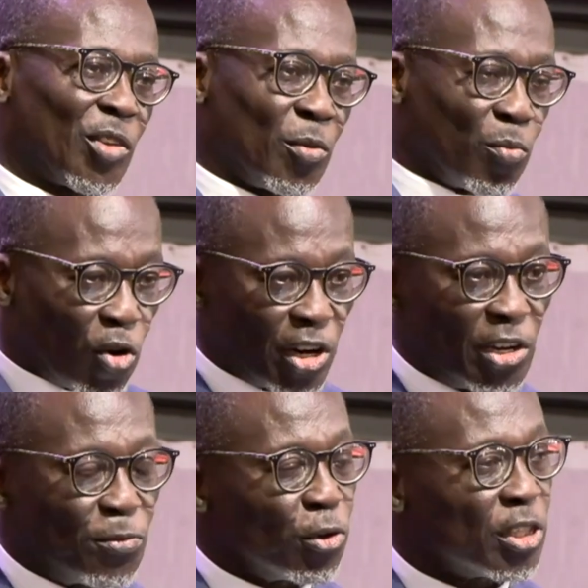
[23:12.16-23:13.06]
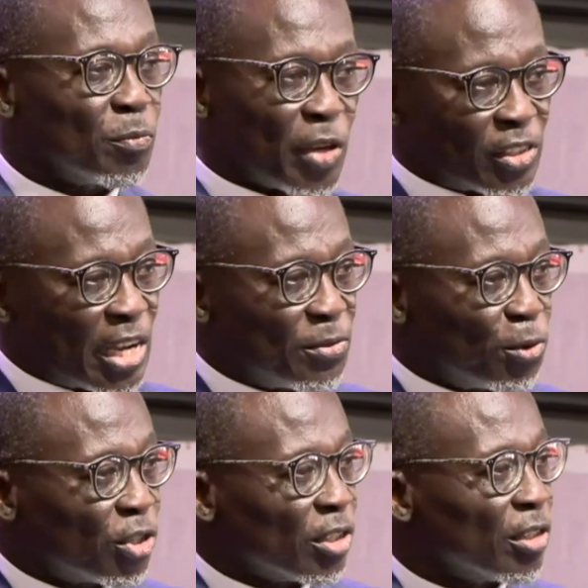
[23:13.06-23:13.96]
morning devotion, personal
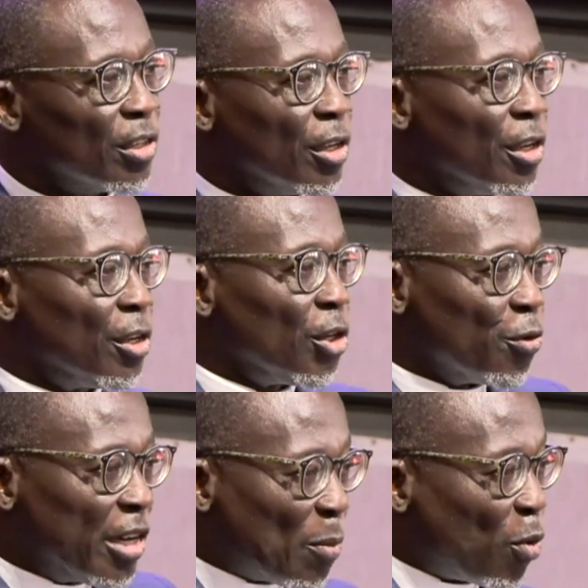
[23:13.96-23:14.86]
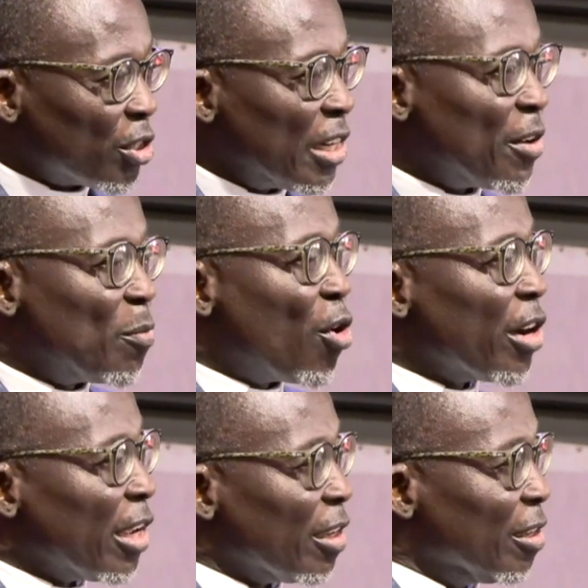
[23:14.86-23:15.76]
devotion, you read a portion every morning,
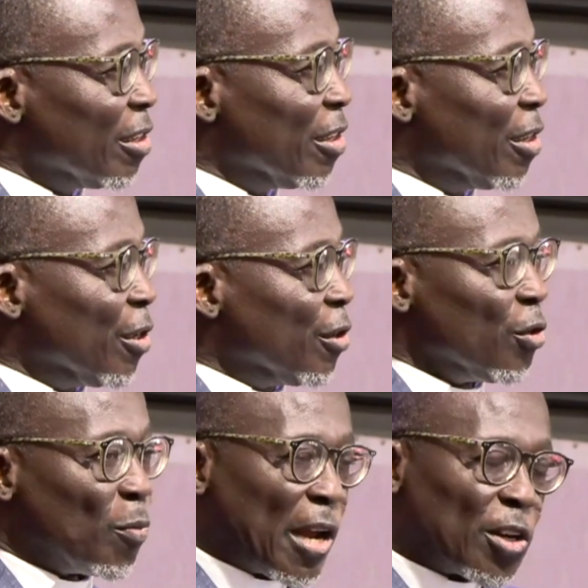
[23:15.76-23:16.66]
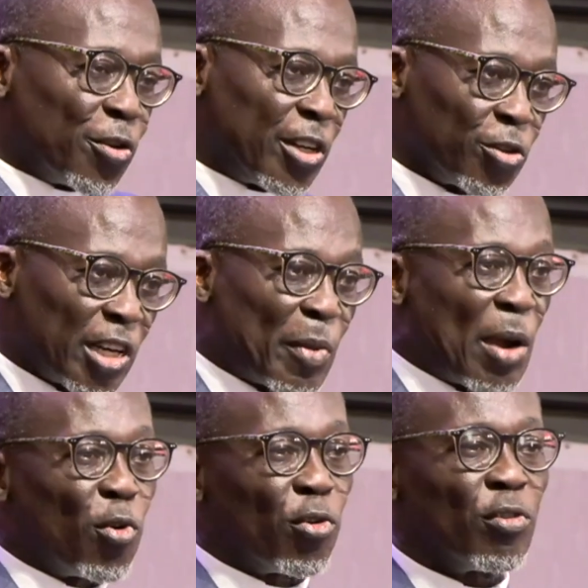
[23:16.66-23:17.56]
you plan to read through the
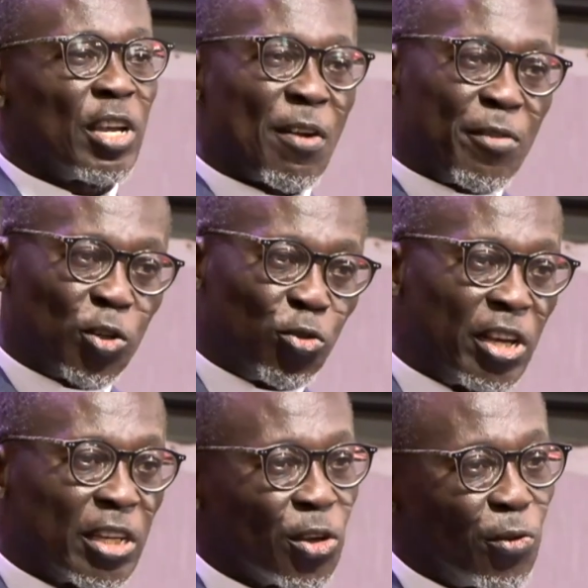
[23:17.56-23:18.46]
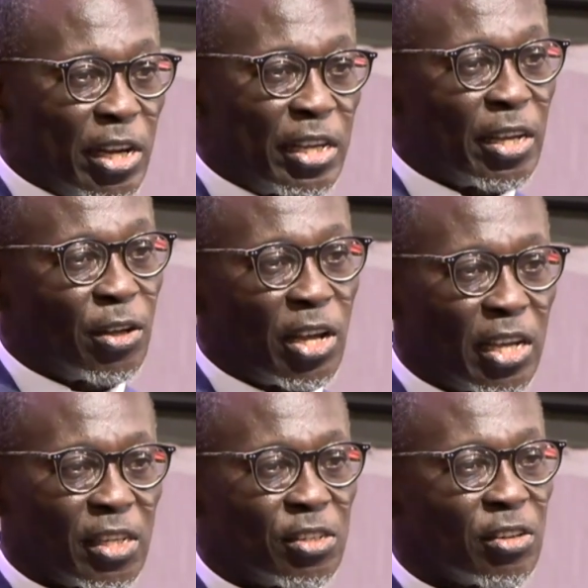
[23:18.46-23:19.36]
Bible every 2 years or 1 year,
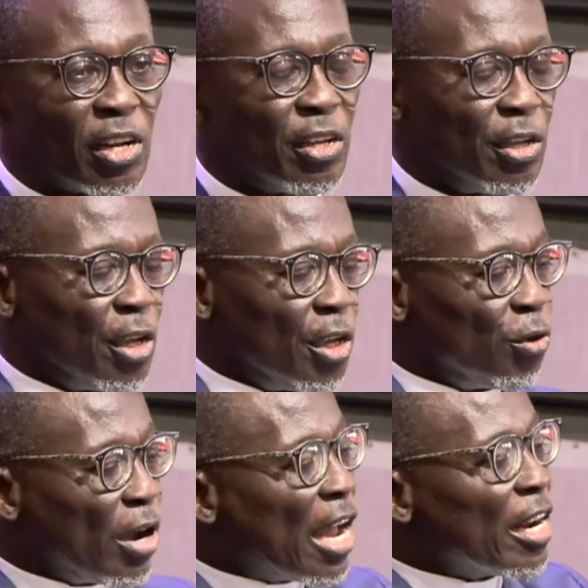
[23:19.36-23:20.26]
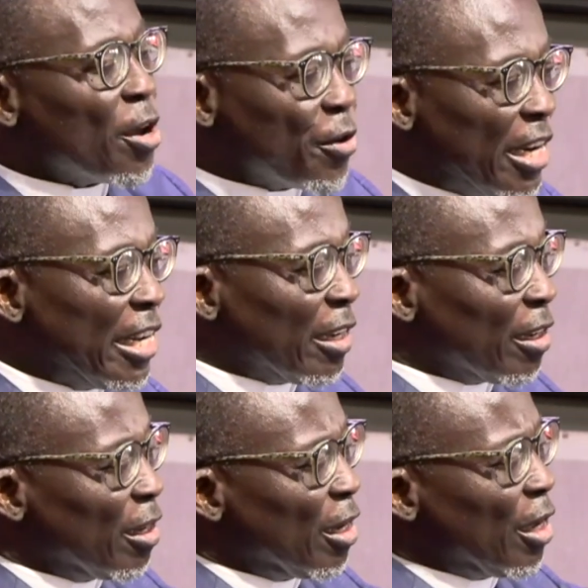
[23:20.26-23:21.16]
etc. You add reading,
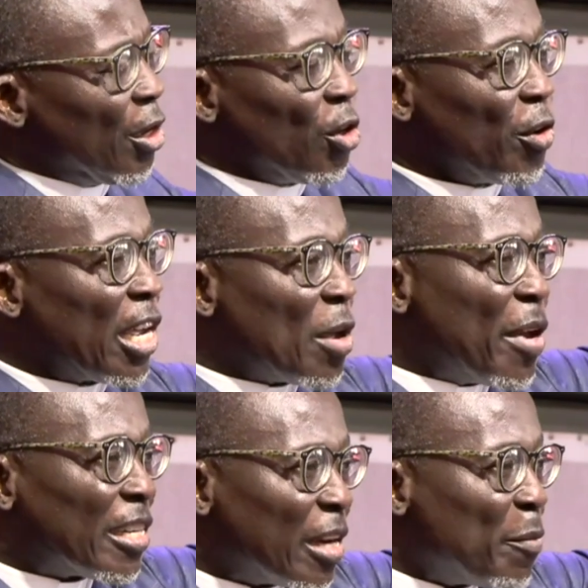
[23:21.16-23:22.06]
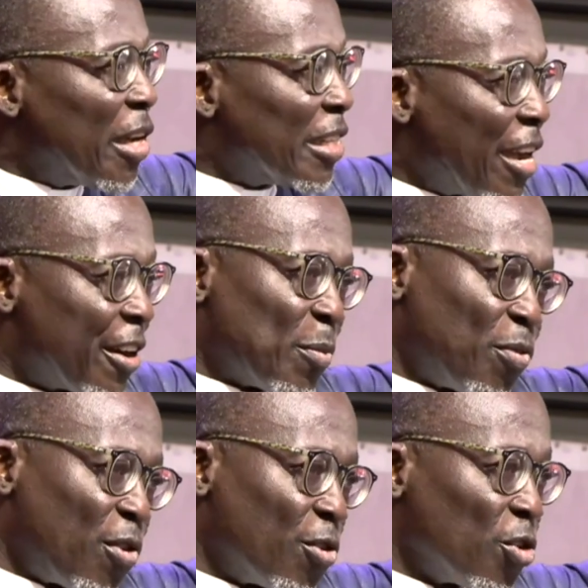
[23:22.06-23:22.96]
you get a better grip
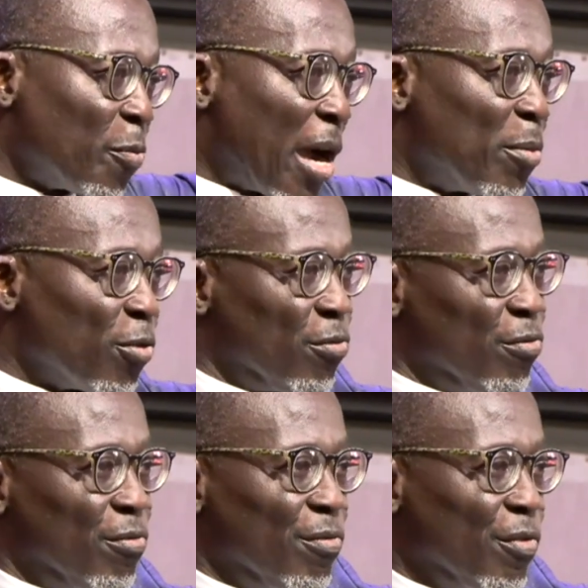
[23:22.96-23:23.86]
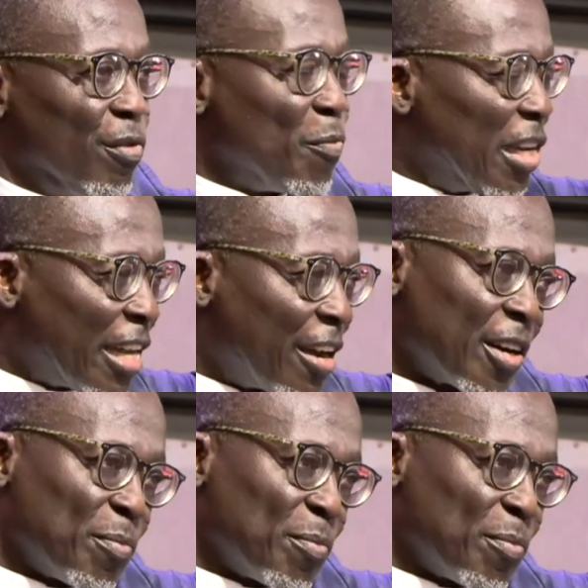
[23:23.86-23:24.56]
on your Bible. Better grip.